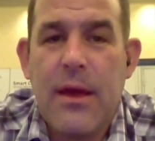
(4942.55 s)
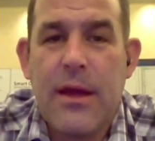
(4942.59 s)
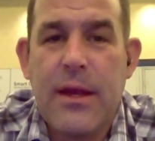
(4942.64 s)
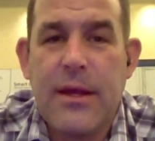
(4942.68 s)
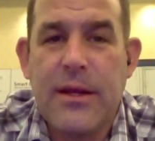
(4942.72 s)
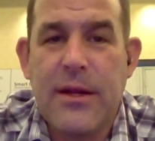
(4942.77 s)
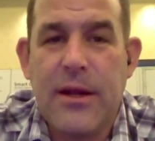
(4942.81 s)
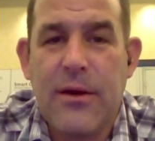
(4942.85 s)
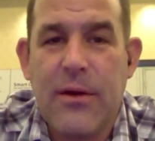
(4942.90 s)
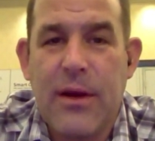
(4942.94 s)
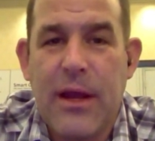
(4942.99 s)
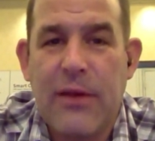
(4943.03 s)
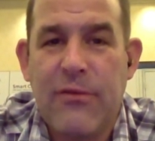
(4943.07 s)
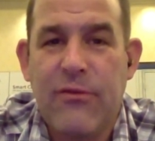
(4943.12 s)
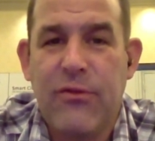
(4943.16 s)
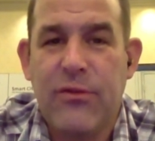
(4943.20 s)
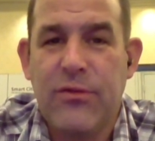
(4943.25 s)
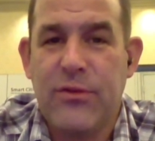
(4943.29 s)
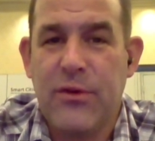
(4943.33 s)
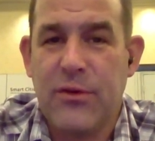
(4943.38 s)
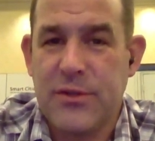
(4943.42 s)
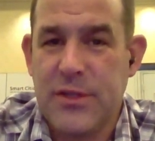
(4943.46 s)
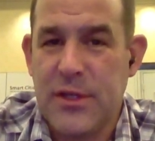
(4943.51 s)
you know it
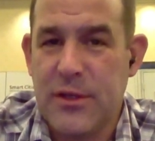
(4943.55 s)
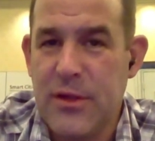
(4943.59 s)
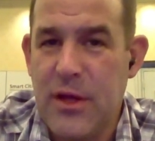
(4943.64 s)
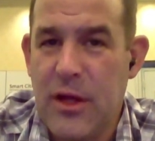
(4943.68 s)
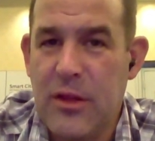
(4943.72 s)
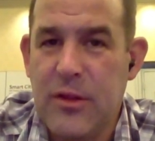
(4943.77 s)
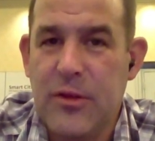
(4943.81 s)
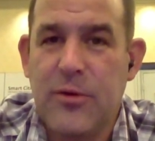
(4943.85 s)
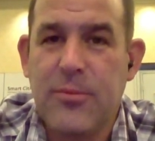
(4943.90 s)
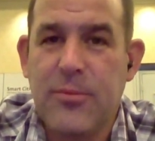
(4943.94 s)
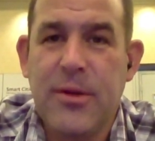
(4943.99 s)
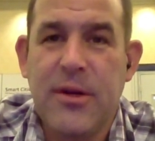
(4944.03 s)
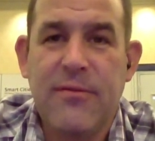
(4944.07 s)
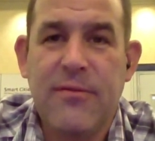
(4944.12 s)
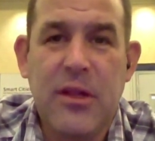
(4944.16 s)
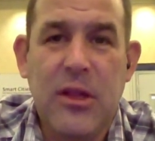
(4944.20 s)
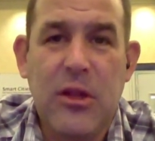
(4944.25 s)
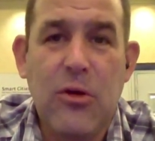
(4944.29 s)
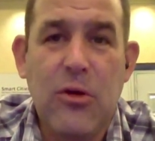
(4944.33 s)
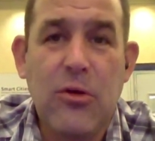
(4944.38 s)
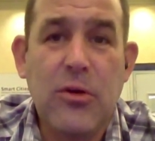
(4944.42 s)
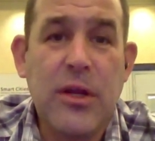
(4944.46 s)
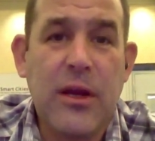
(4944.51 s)
there's a, a, little bit of a
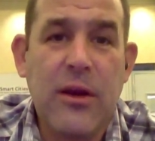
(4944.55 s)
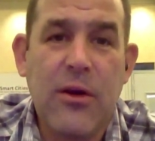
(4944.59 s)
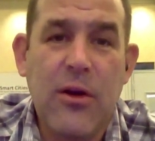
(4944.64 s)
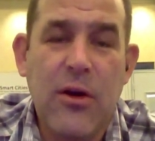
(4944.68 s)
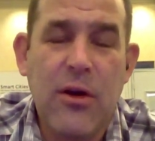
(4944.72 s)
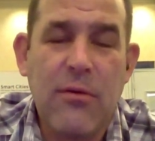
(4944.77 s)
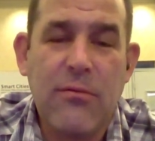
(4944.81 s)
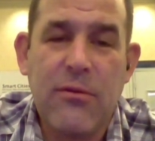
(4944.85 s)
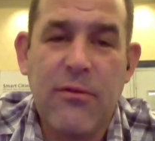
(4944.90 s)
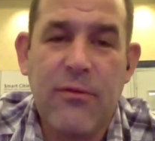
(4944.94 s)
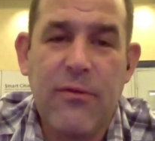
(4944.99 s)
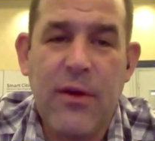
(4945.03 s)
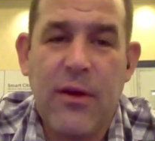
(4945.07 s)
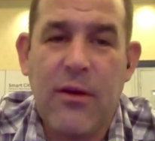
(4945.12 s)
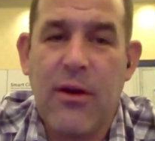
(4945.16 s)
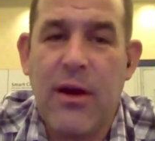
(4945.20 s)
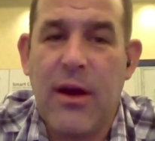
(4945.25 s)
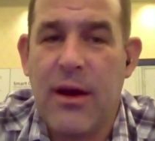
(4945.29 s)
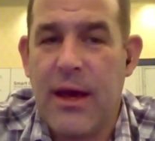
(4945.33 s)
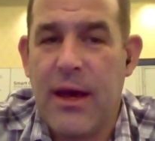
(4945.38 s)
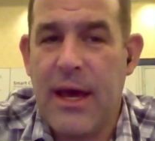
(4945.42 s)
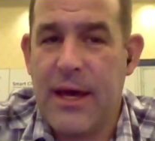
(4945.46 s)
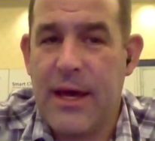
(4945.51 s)
learning curve to
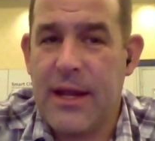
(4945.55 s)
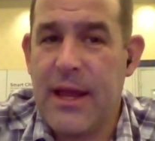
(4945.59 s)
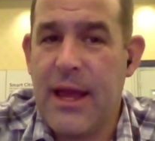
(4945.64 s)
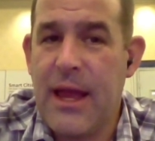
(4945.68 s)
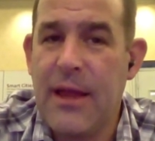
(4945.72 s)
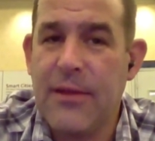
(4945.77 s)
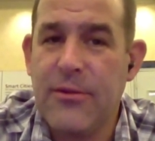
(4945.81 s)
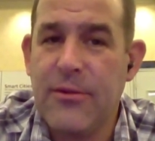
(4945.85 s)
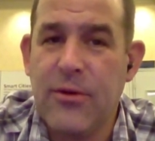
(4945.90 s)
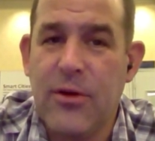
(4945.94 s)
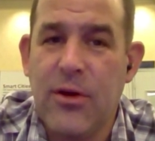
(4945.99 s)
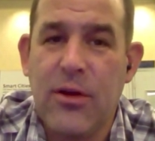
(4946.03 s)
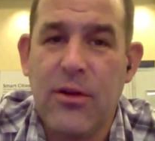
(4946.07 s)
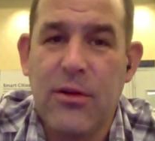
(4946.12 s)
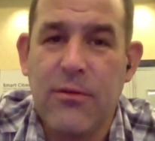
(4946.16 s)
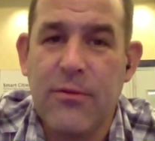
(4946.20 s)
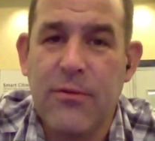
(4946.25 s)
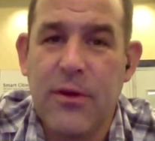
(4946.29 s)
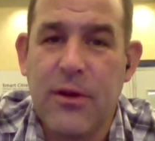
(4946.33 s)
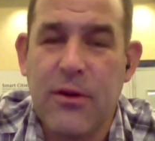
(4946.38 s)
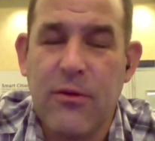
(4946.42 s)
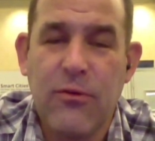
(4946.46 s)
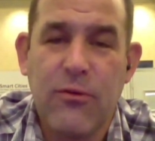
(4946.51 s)
figure out how to handle all
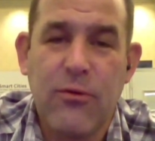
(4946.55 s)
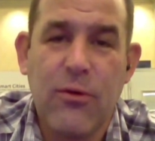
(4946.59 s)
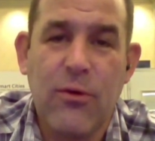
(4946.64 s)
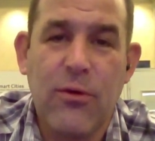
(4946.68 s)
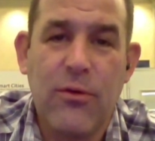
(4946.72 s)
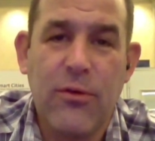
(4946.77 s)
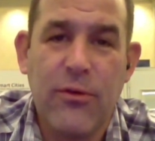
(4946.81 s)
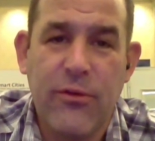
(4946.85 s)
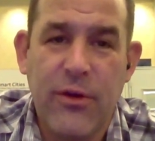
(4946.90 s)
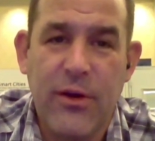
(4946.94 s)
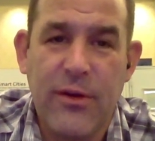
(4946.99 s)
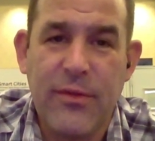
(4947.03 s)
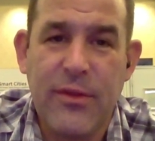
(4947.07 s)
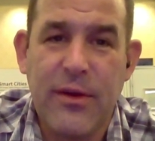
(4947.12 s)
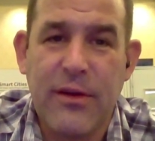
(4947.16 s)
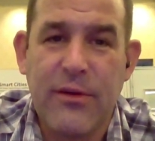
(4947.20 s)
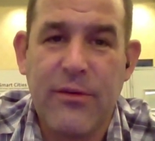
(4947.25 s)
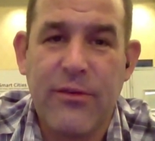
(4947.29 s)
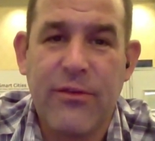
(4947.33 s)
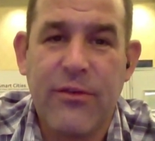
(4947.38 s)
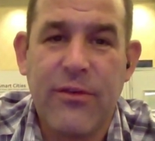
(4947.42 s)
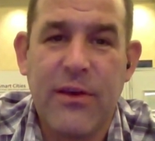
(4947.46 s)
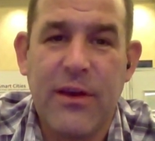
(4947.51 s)
of the controls on
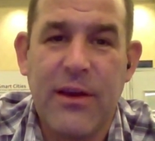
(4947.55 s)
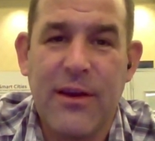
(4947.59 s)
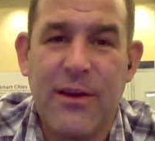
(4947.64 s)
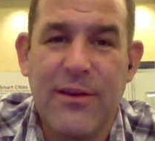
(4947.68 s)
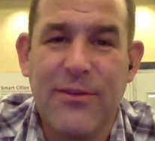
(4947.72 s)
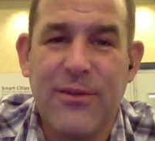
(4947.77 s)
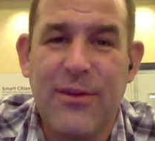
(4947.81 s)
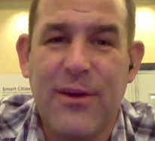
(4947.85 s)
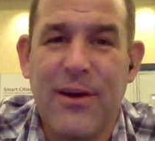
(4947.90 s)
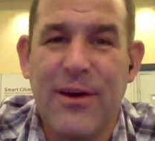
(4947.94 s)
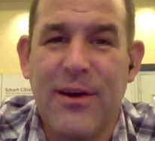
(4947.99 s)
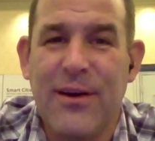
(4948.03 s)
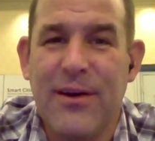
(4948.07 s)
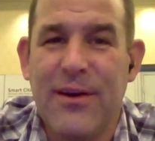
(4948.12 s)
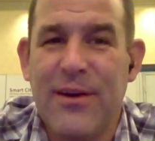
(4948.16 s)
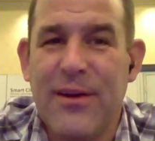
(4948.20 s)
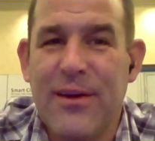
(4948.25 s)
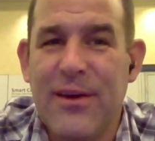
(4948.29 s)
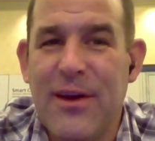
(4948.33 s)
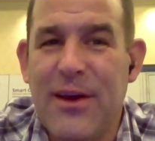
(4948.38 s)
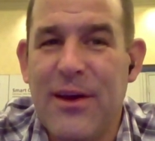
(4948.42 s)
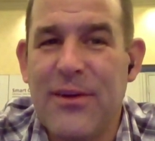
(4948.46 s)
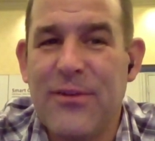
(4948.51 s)
this and uh,
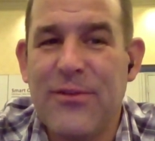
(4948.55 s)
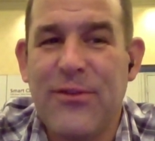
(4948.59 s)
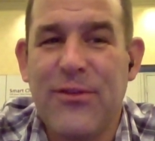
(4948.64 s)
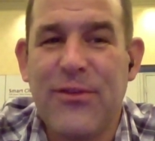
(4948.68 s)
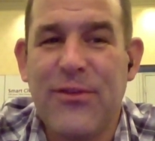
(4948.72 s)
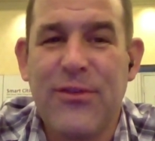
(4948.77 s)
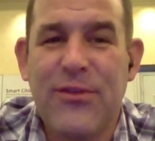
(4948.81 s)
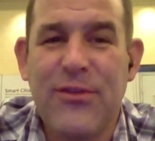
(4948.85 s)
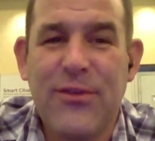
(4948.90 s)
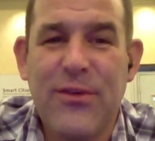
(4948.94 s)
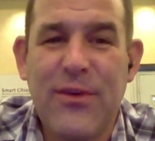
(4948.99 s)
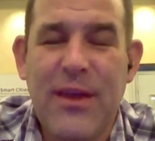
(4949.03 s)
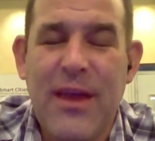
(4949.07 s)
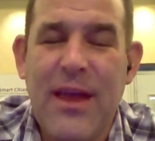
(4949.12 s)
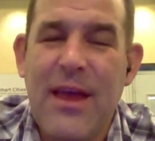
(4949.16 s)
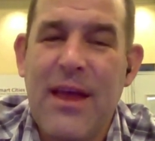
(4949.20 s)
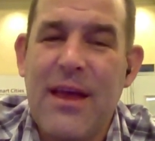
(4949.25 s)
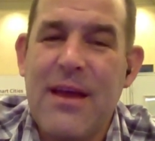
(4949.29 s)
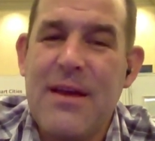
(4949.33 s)
it's